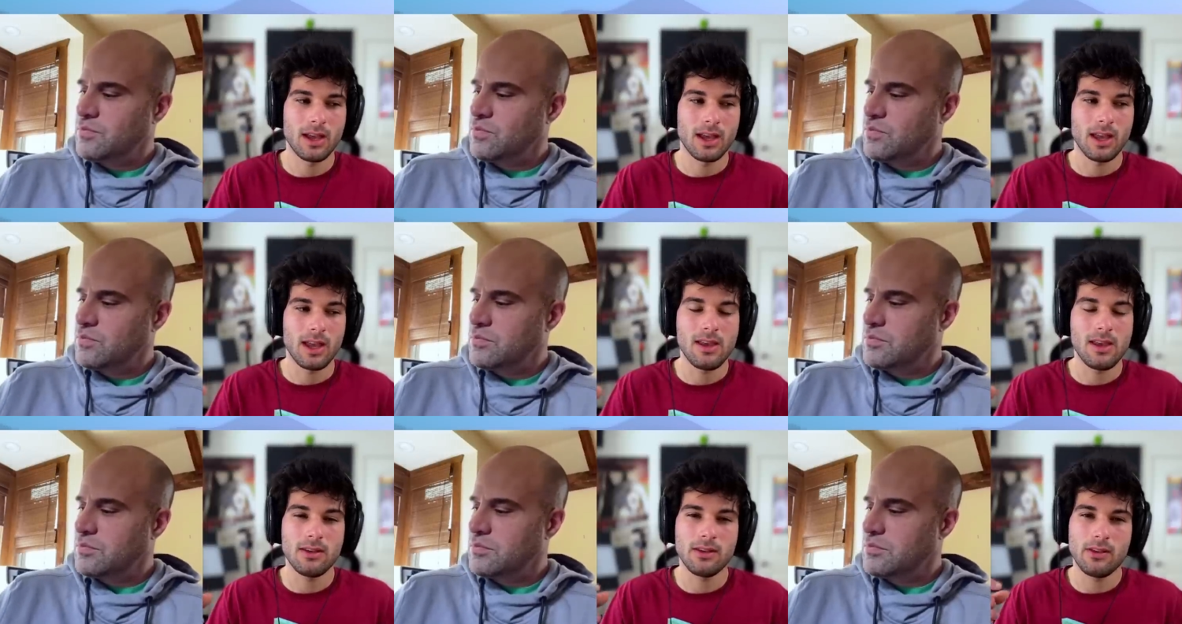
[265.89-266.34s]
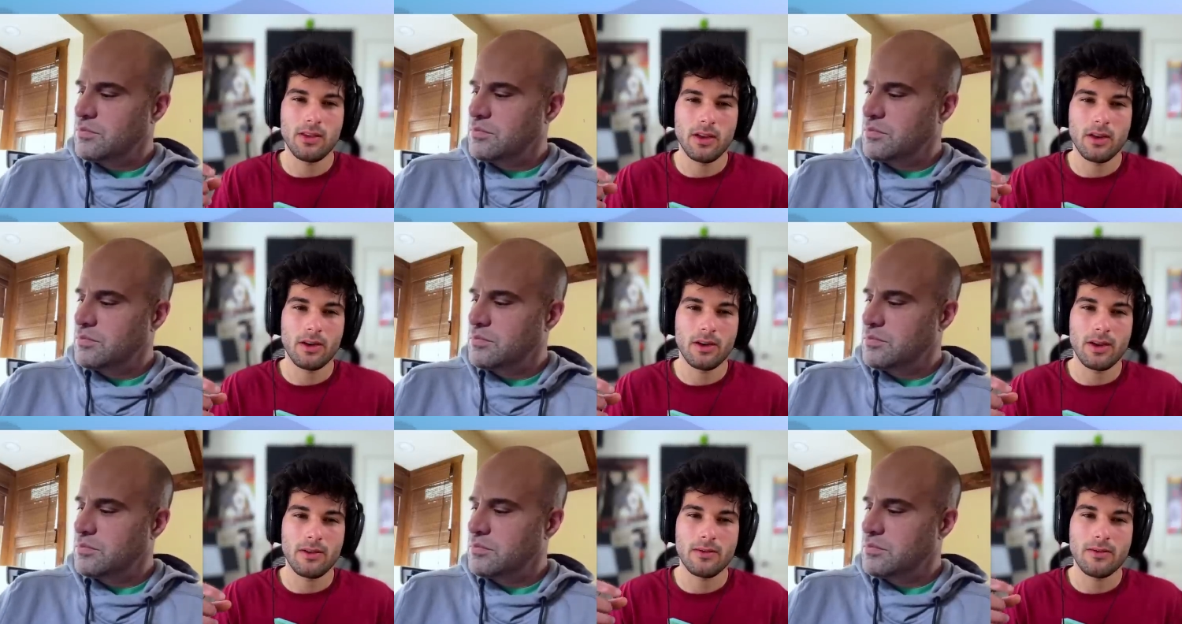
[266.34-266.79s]
Speaker 1: Is
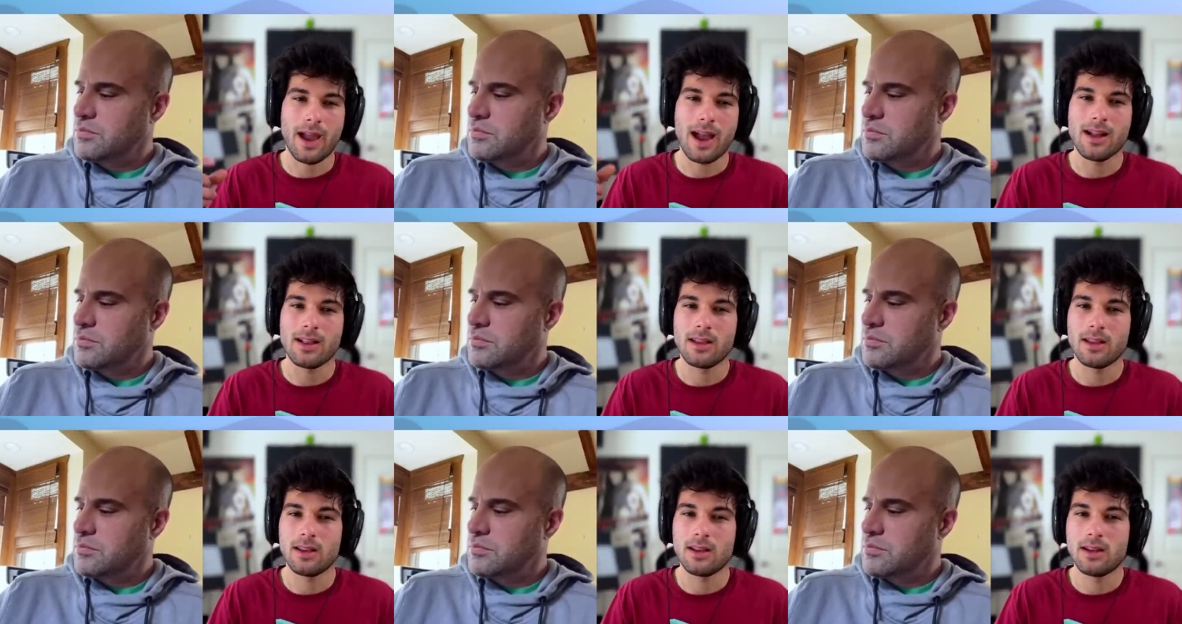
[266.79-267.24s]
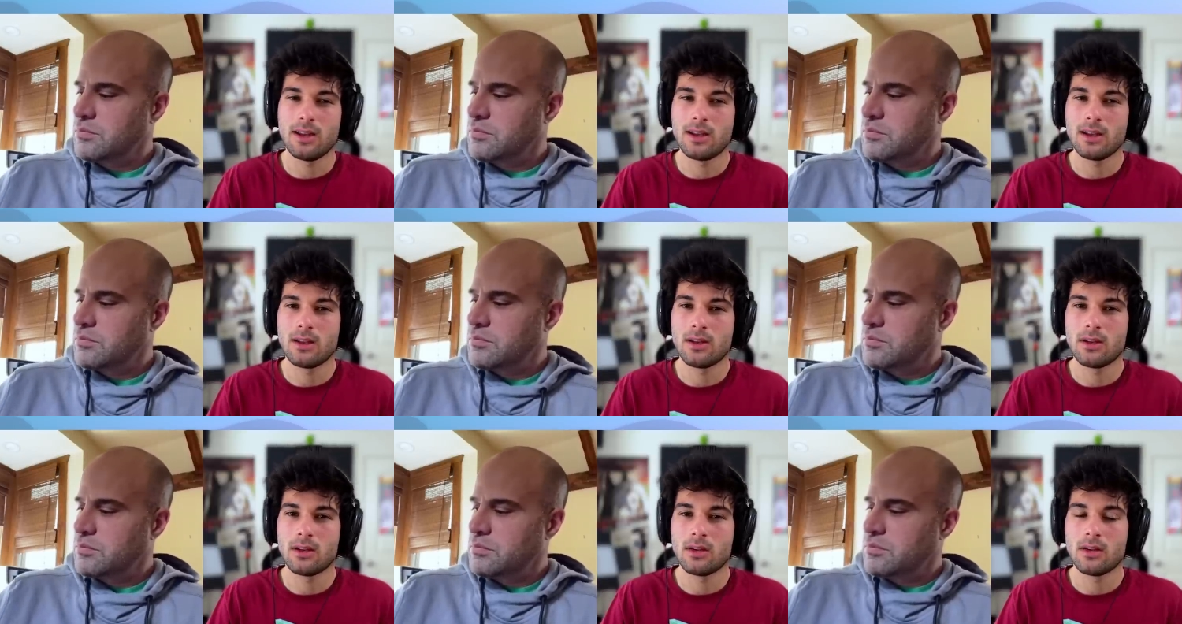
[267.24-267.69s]
there a valid
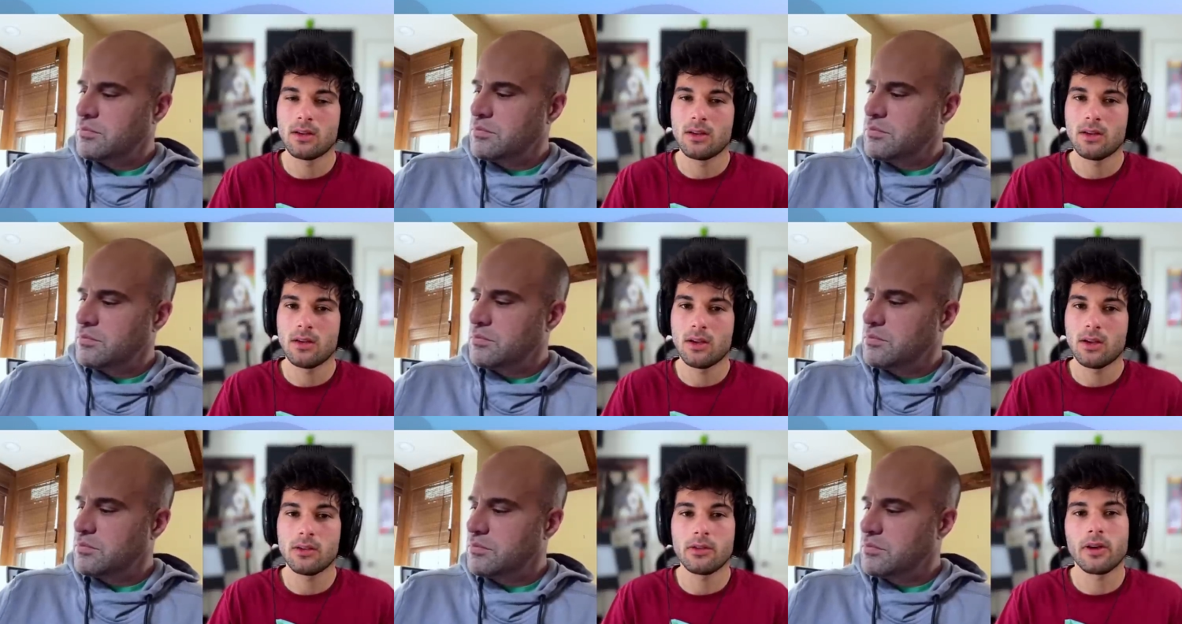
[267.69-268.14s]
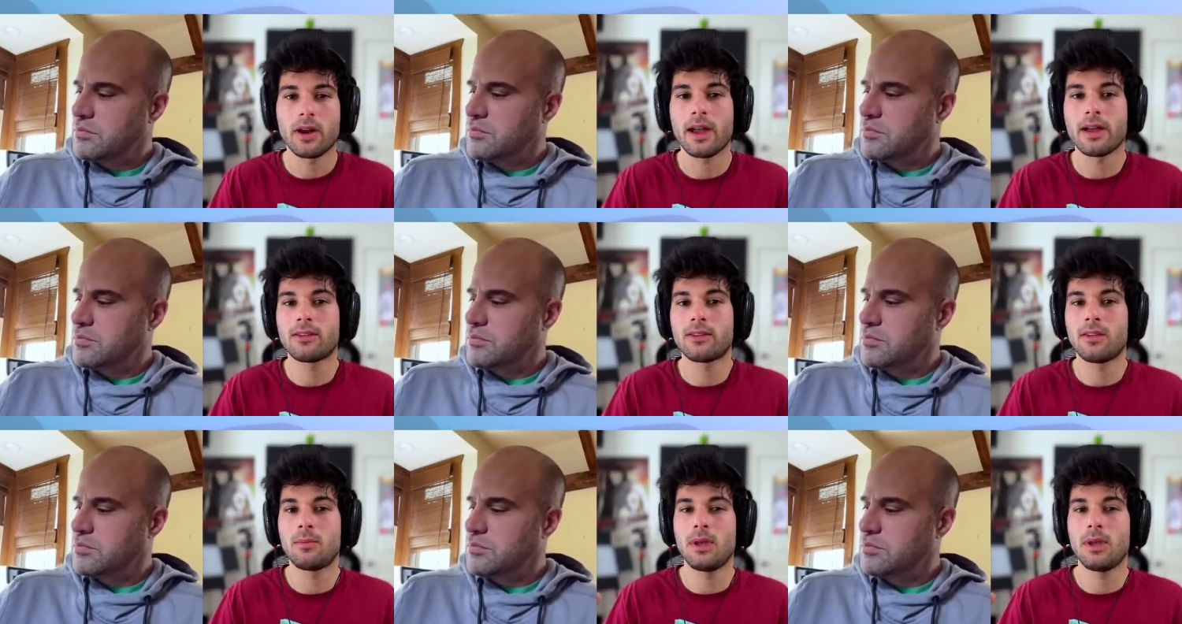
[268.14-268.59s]
because there
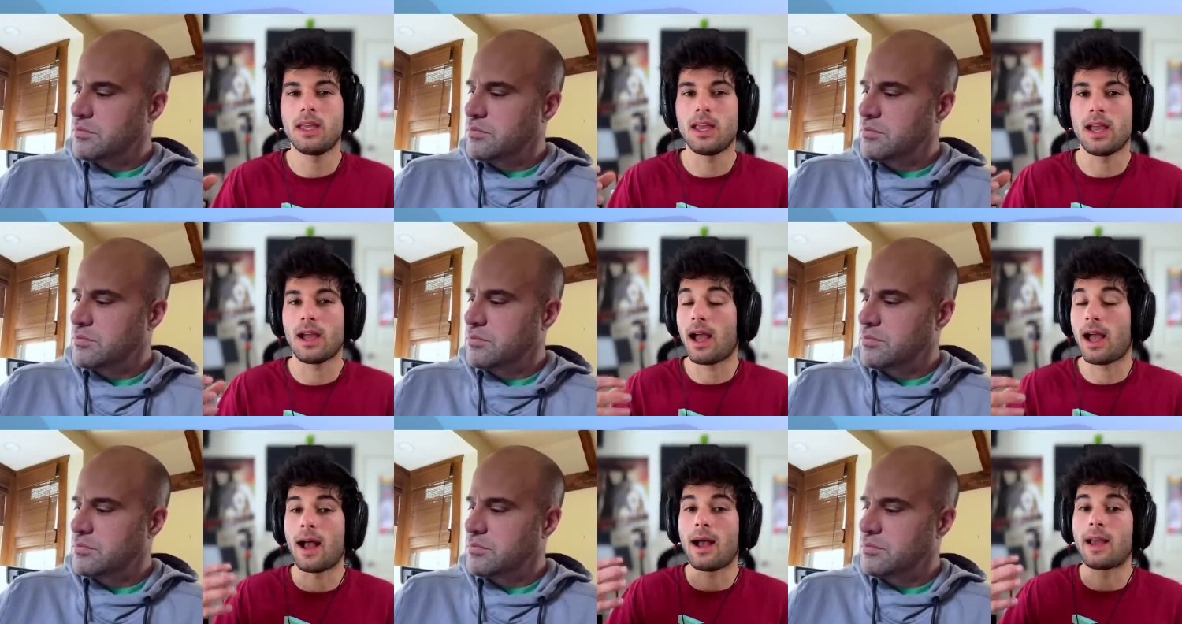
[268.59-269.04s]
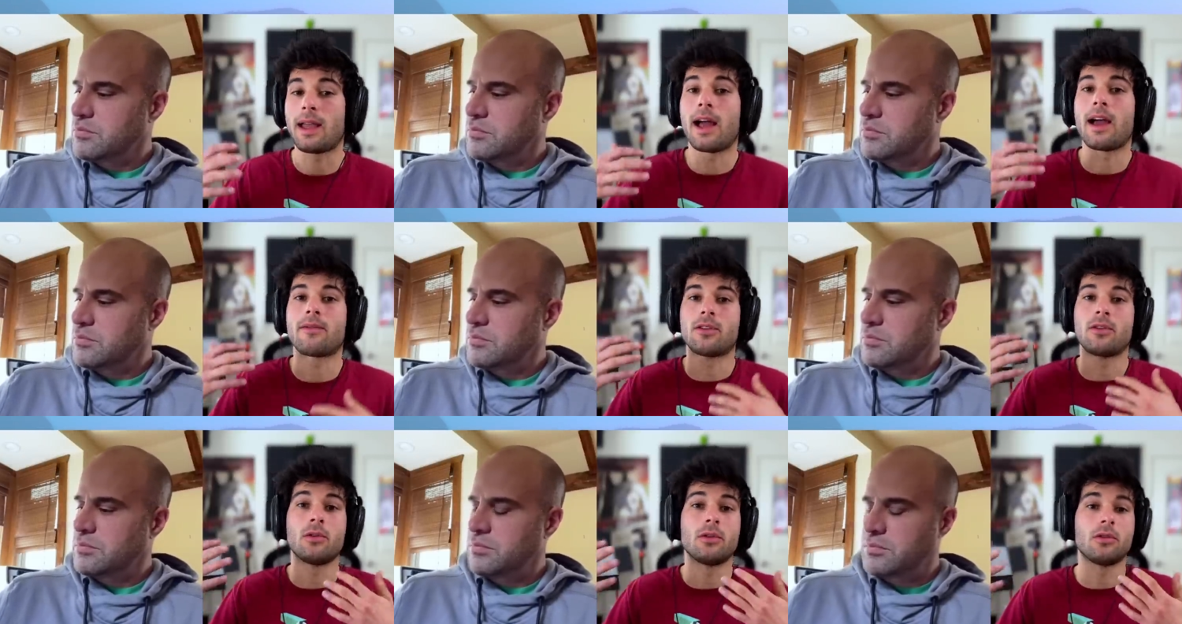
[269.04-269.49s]
has to be, I
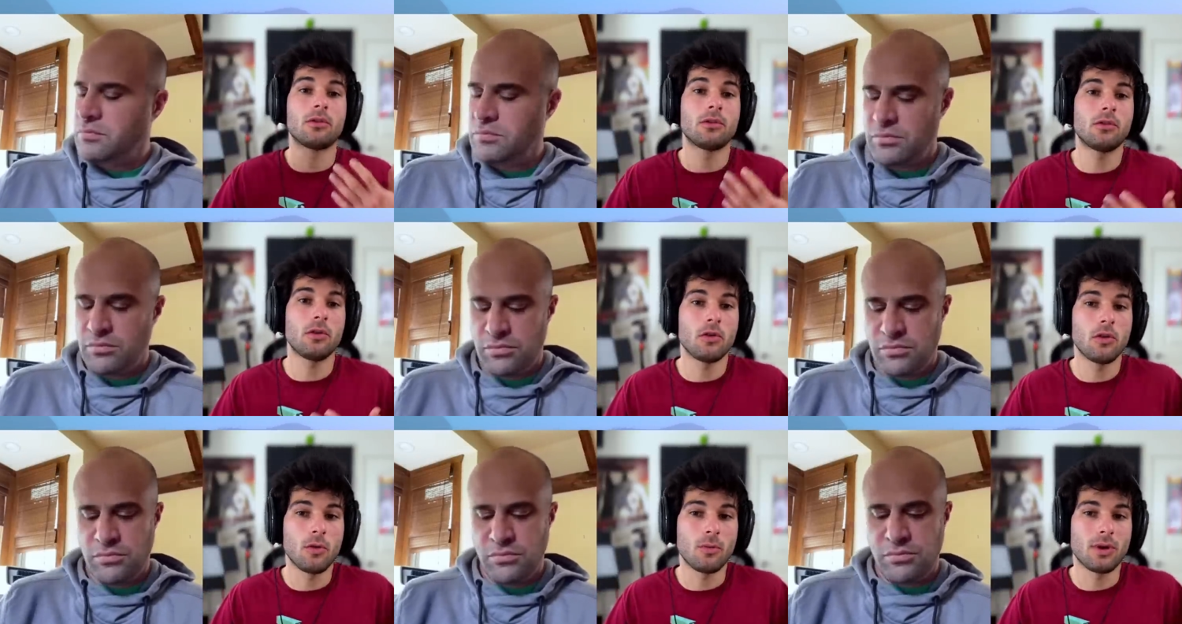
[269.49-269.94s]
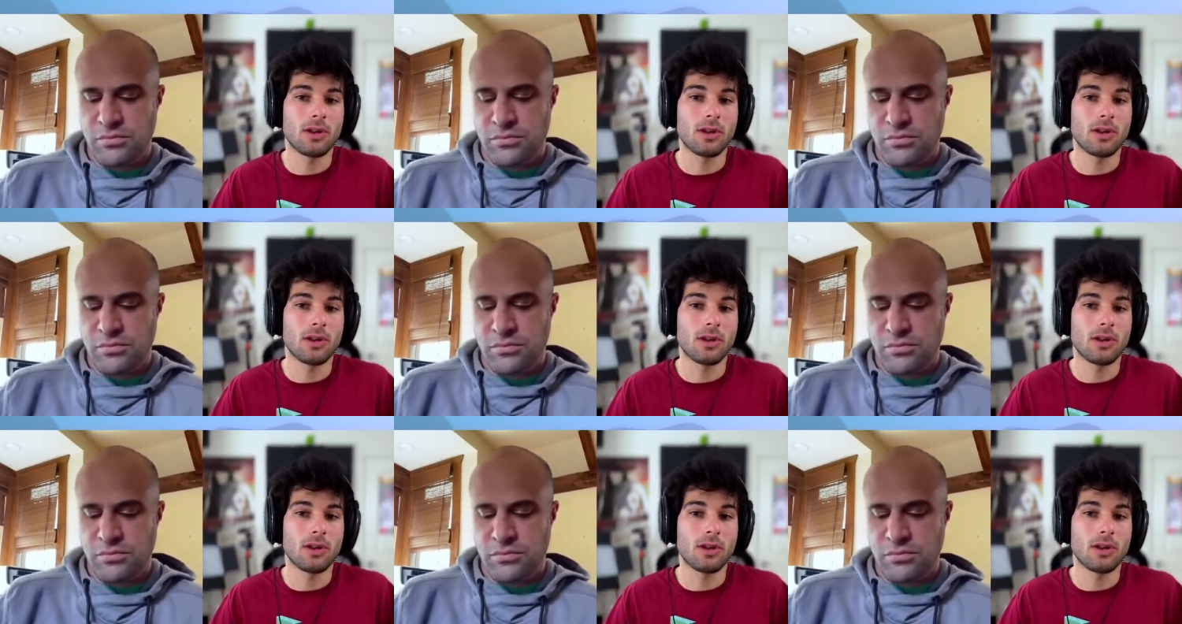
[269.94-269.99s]
have to assume